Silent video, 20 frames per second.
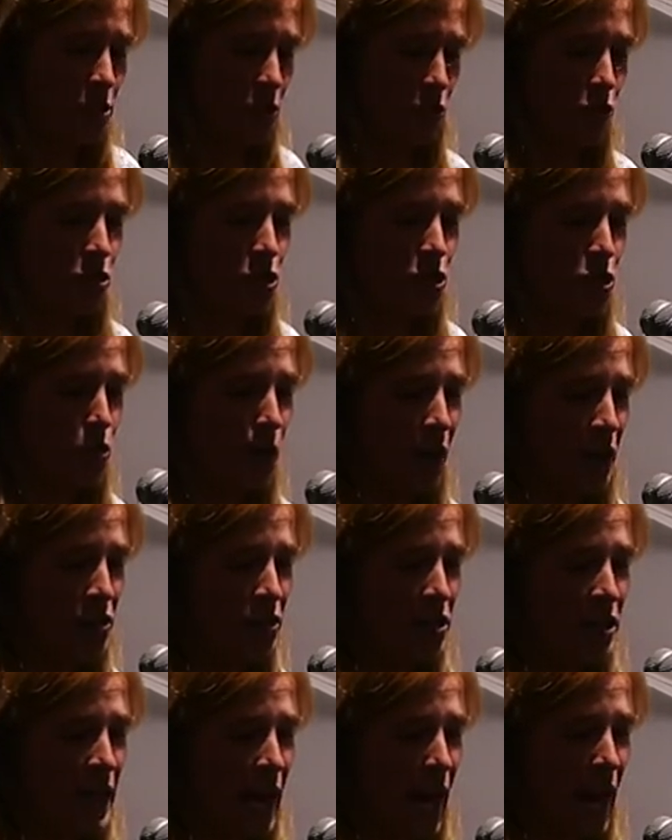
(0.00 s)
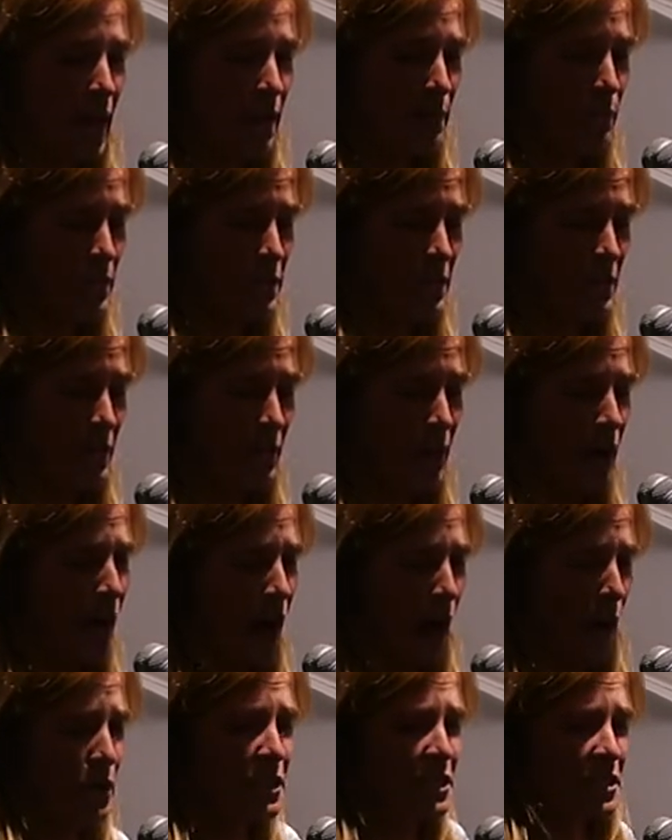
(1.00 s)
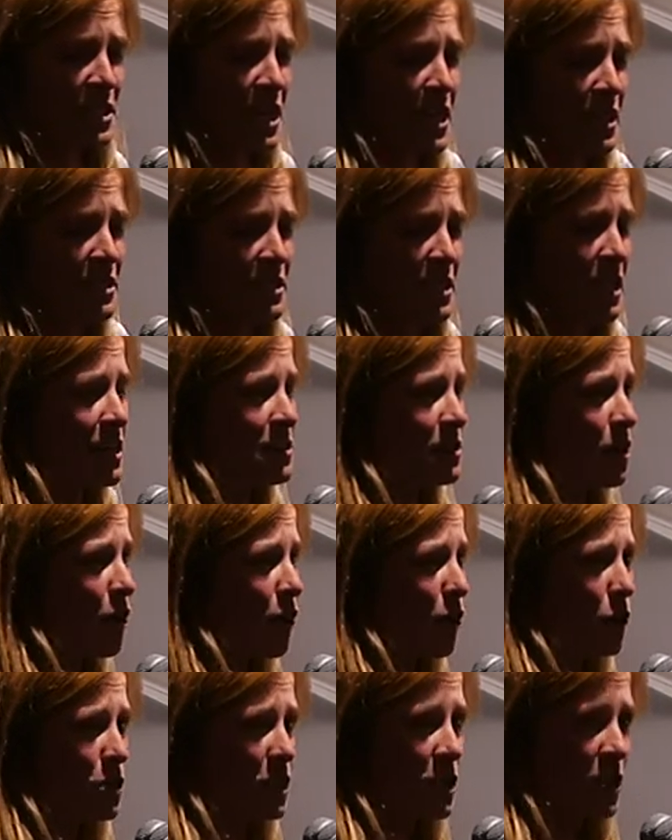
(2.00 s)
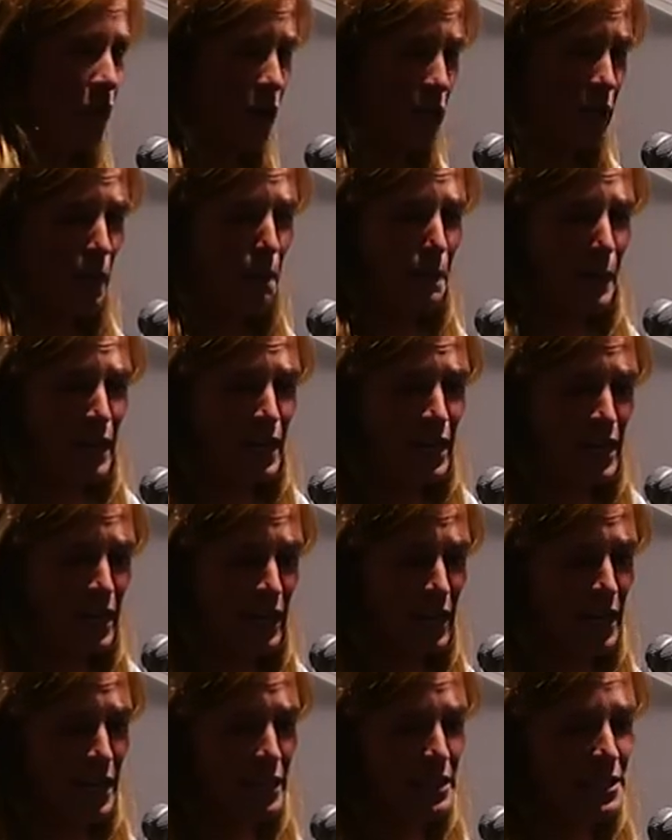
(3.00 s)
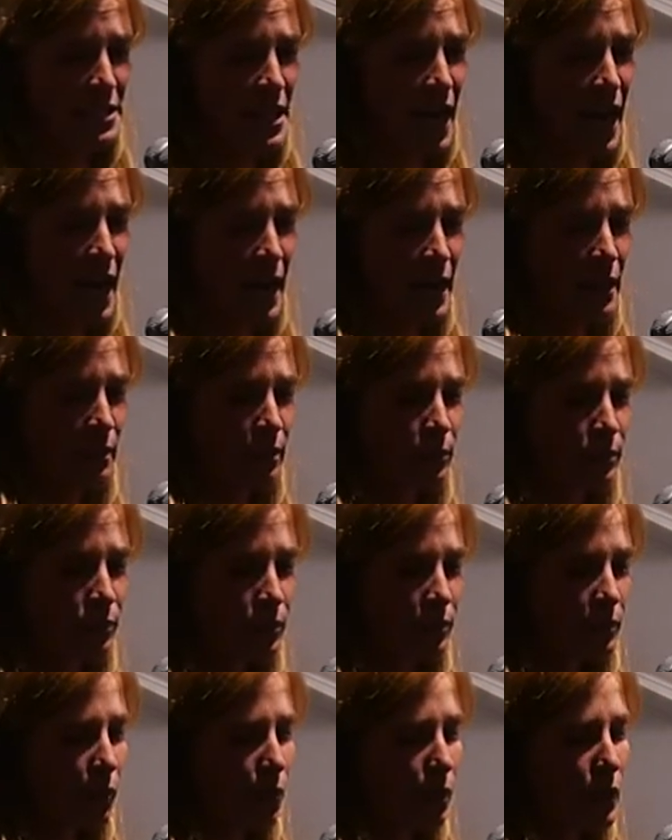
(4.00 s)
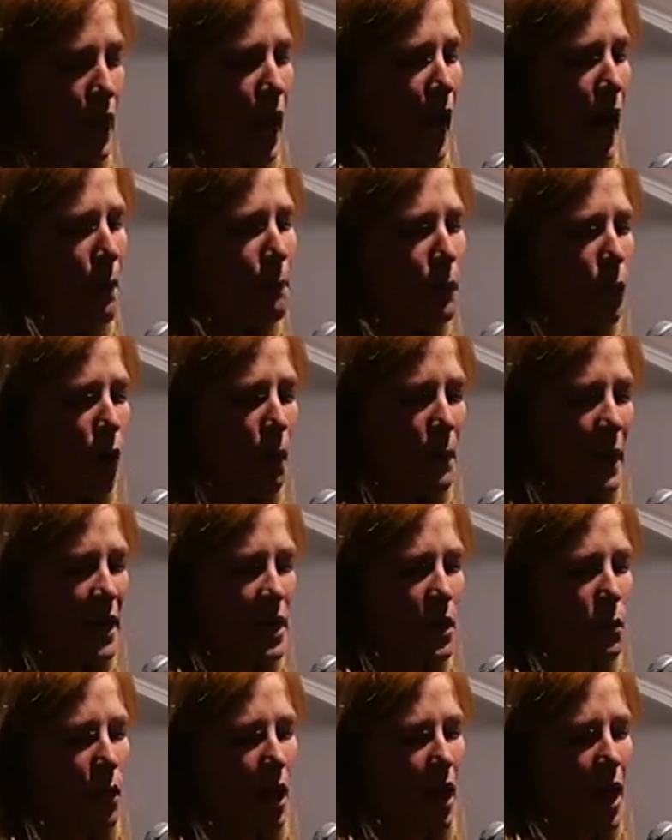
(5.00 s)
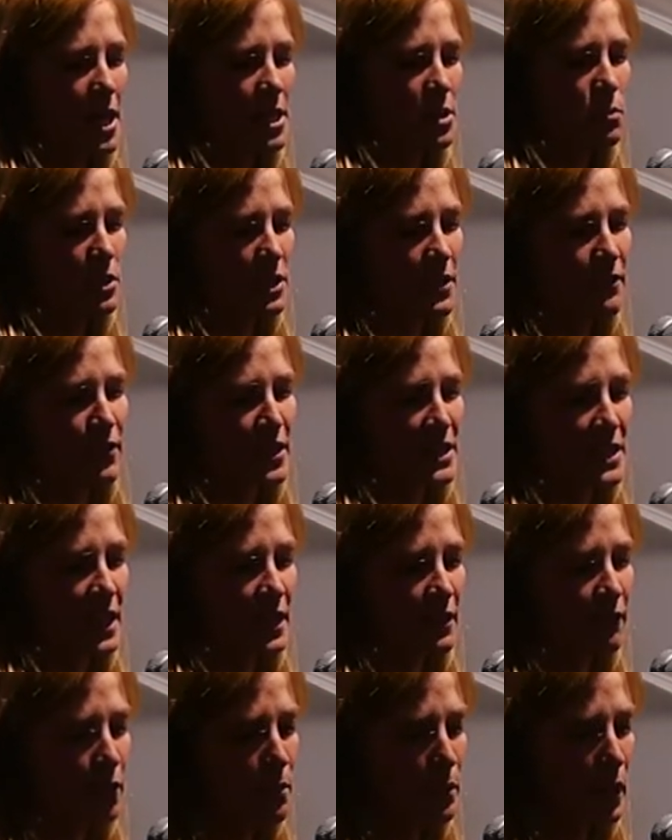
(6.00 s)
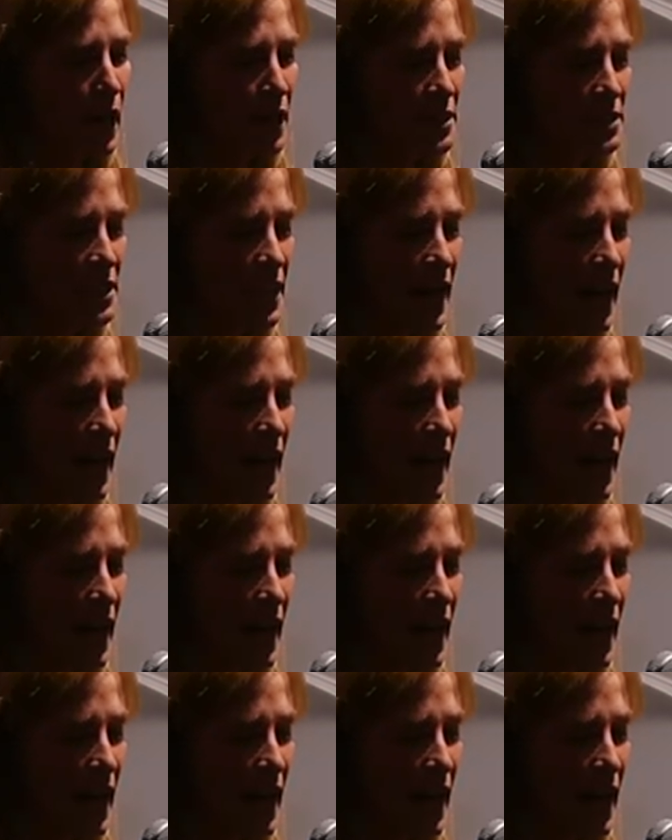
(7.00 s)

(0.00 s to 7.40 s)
all 200 names. I was 6 years old and going completely insane. And what made it worse was a visit from Cousin